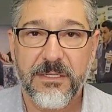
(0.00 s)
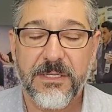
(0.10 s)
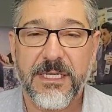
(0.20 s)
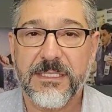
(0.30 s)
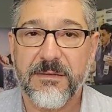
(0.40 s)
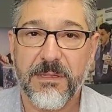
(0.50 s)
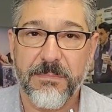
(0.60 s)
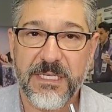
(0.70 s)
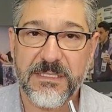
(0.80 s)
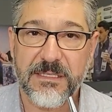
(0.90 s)
You guys have the
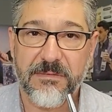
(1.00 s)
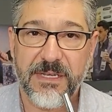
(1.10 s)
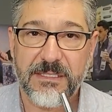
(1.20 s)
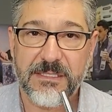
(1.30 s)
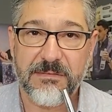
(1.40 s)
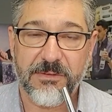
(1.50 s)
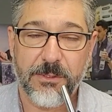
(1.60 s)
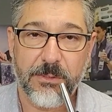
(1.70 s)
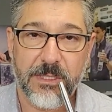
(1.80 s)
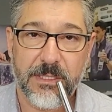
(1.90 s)
best events for
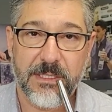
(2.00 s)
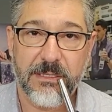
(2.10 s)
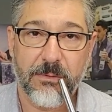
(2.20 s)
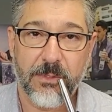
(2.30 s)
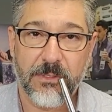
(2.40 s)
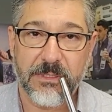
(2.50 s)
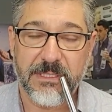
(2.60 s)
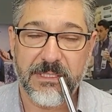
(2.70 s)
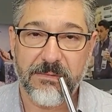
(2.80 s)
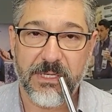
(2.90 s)
hookah in the world,
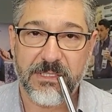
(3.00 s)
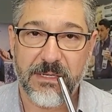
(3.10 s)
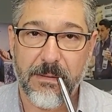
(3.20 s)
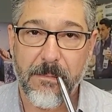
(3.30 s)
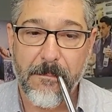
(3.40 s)
in Russia.